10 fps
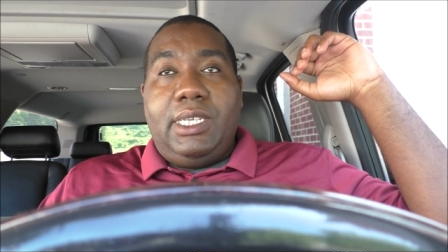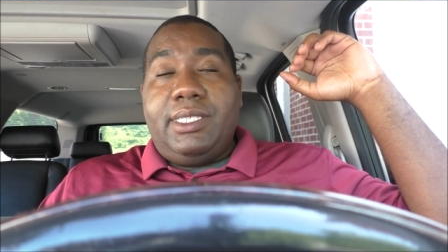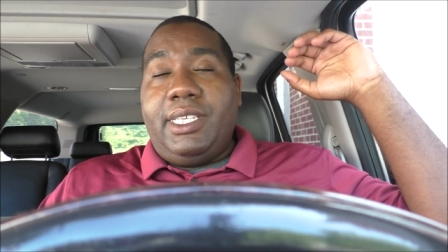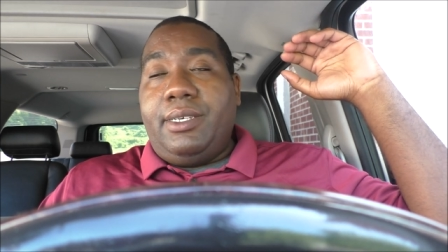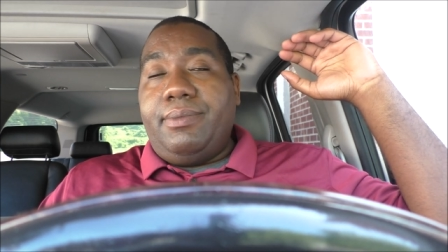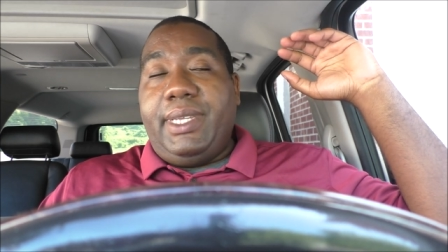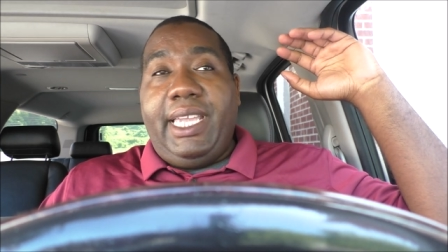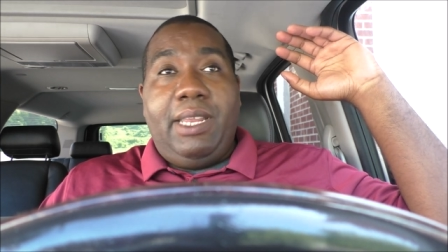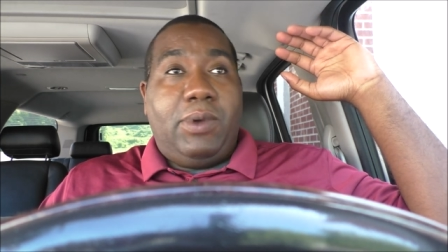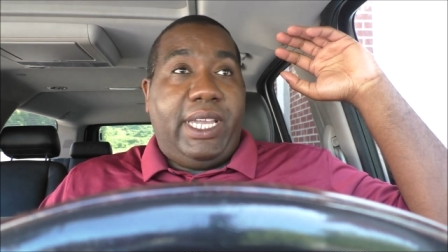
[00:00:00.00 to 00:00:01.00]
So
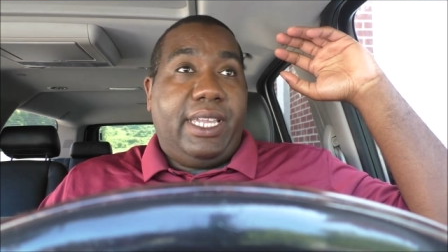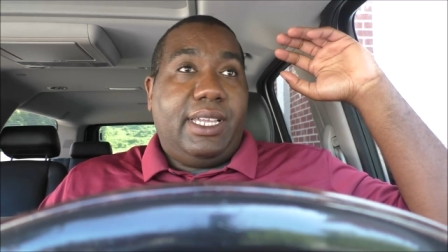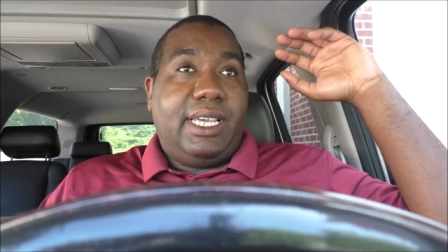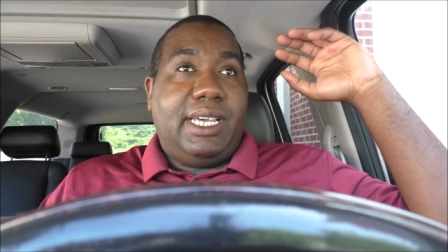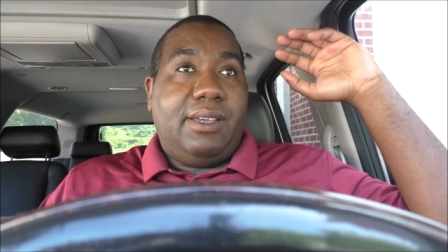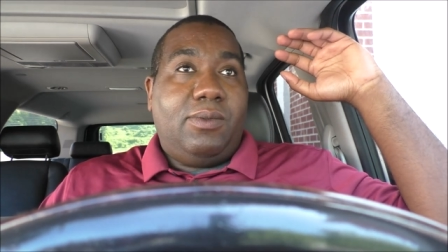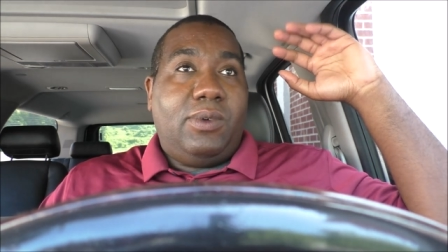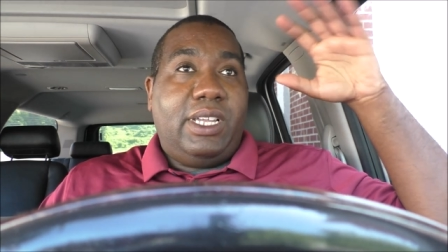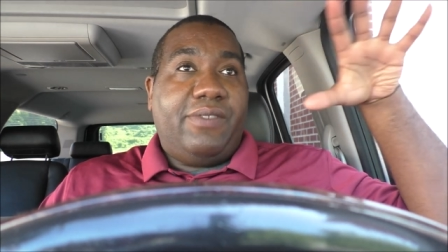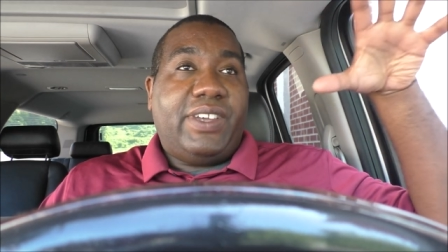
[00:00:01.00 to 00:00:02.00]
anyway,
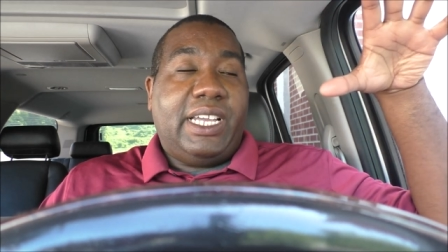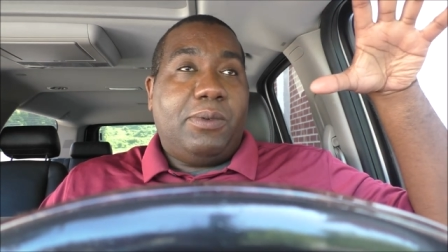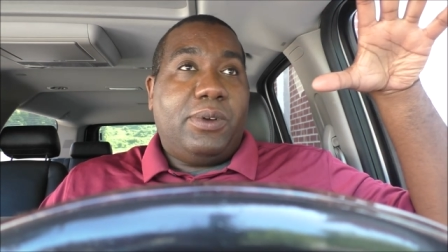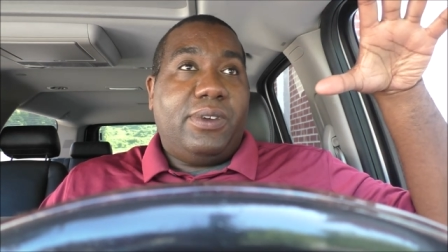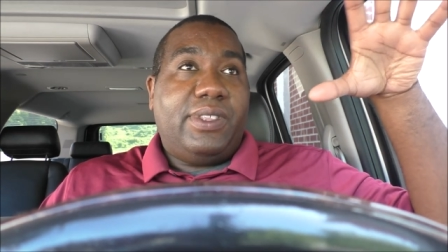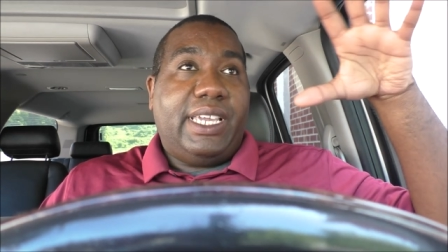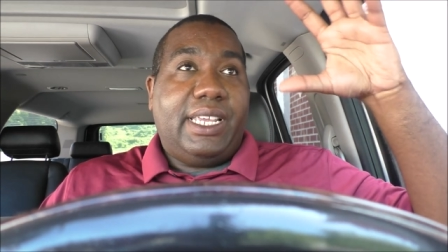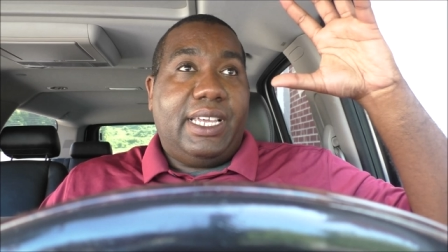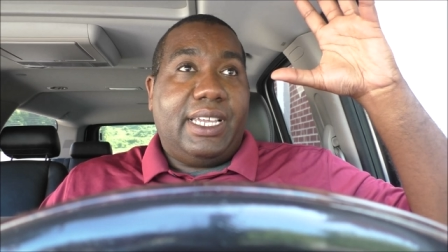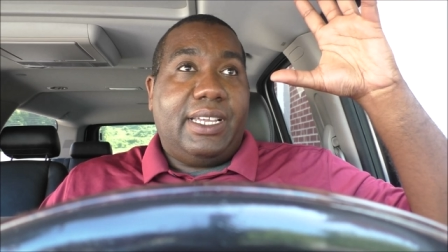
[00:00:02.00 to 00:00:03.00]
uh, if I were
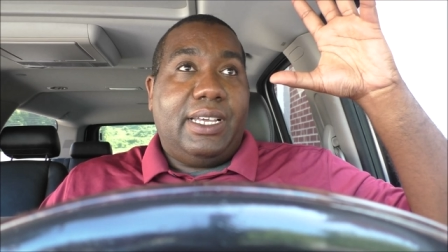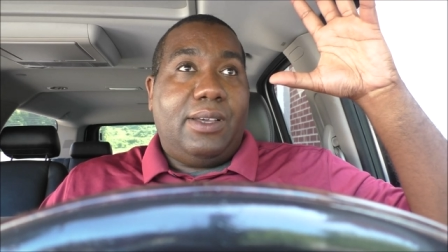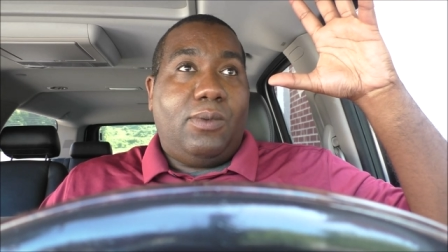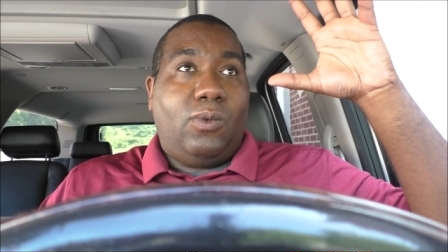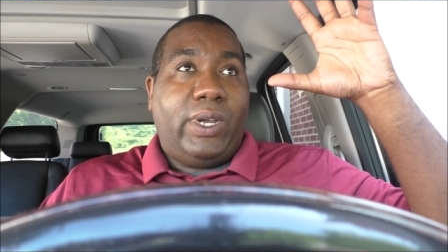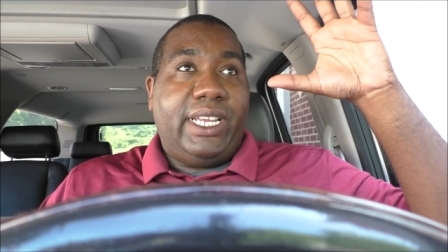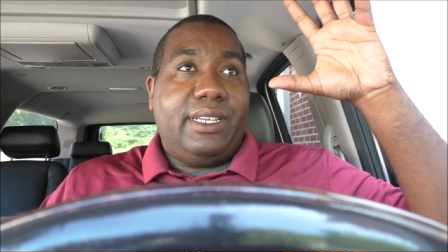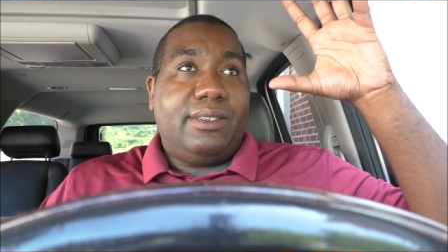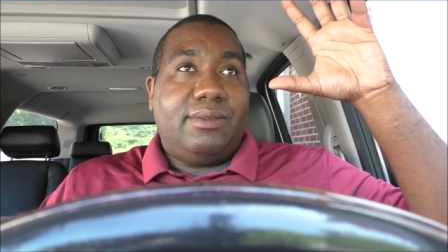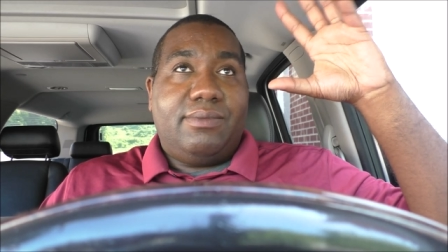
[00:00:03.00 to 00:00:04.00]
that uh, uh white